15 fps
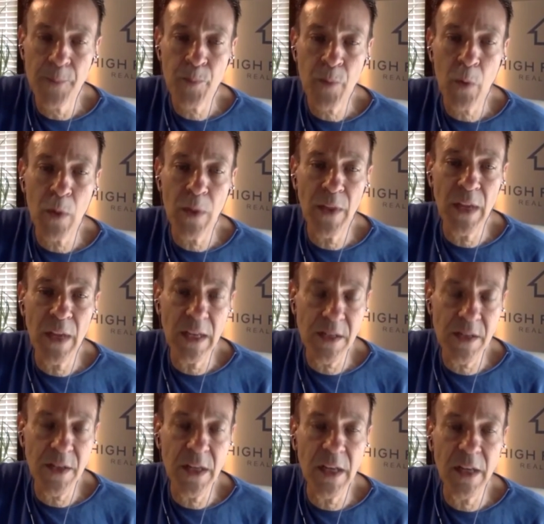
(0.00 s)
When they get
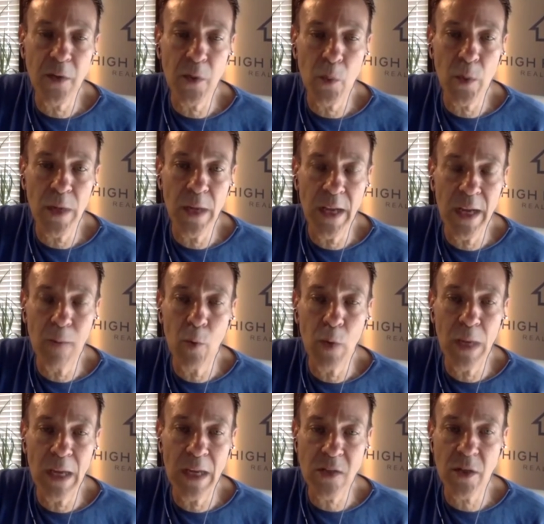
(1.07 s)
to the end of the rehab,
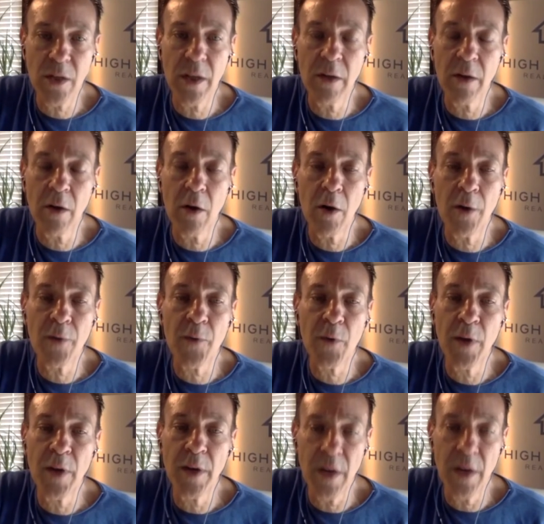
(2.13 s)
we actually call for
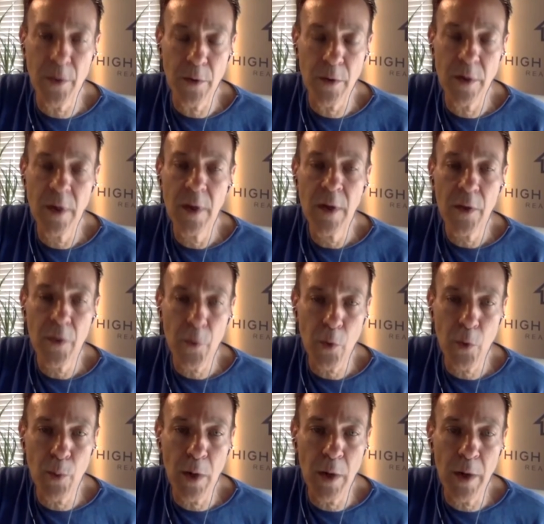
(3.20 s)
another
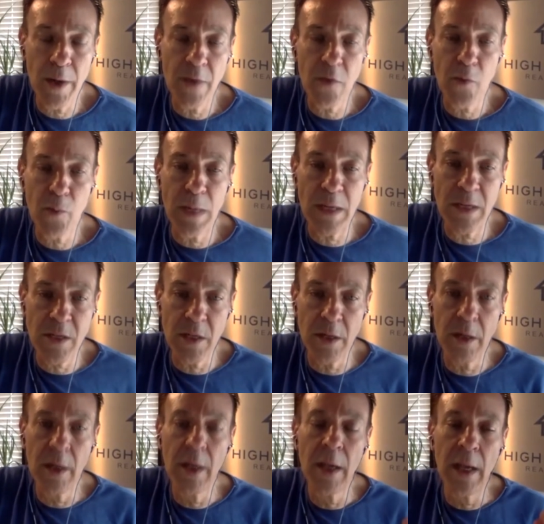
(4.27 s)
third-party
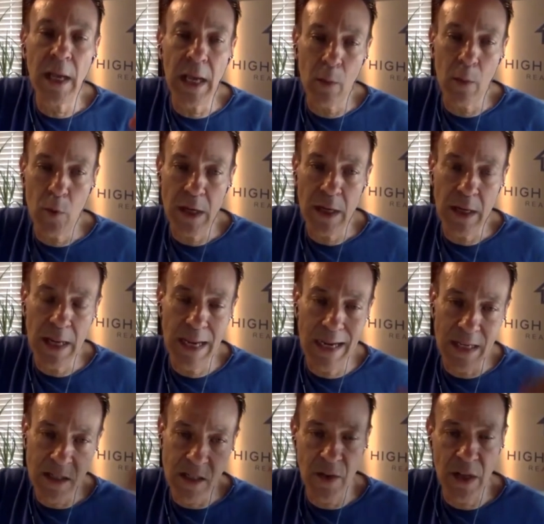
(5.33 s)
inspection, and we
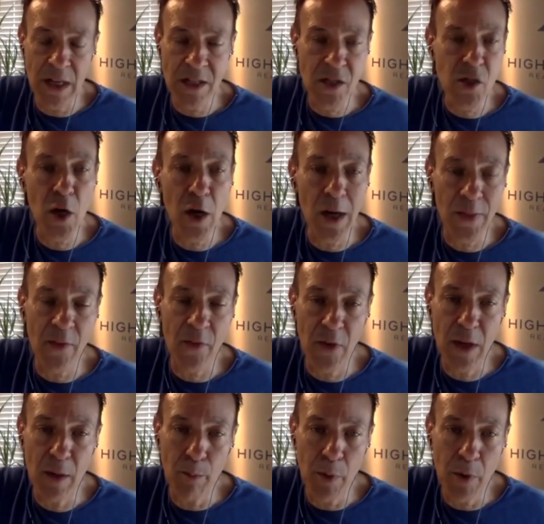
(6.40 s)
ask that it's not the
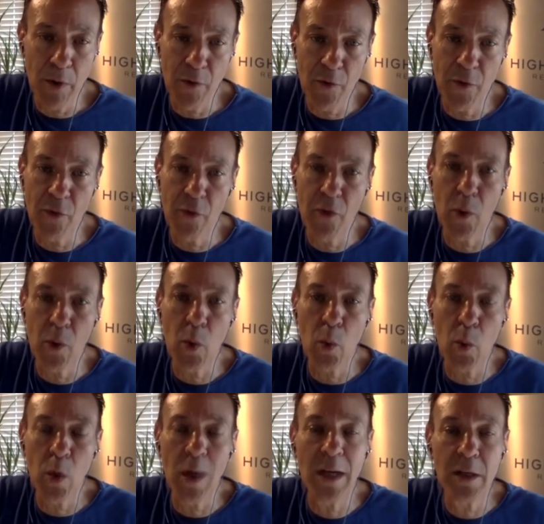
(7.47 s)
same person. So
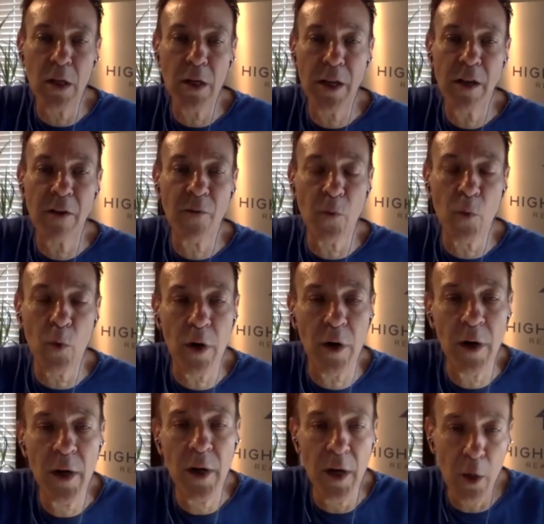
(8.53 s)
we're not looking
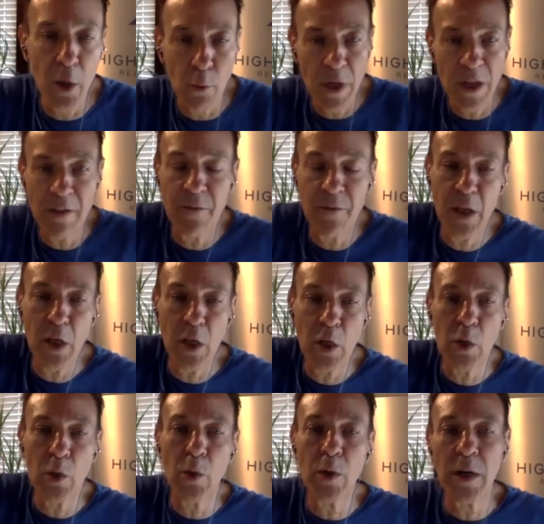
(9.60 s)
for a
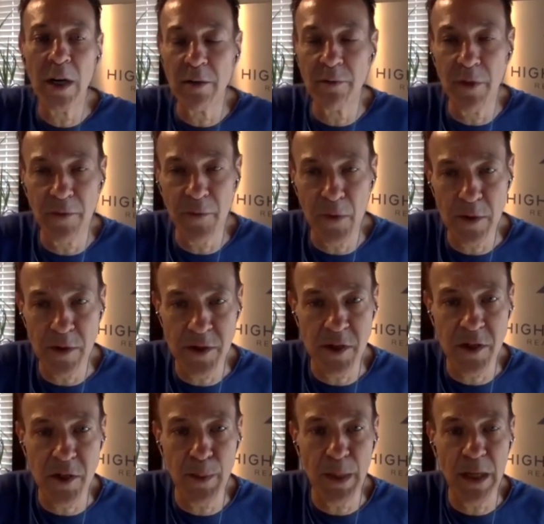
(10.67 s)
review of the first
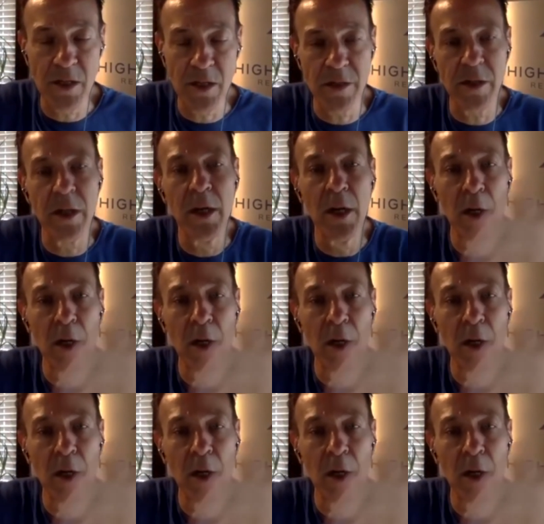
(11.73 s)
inspection.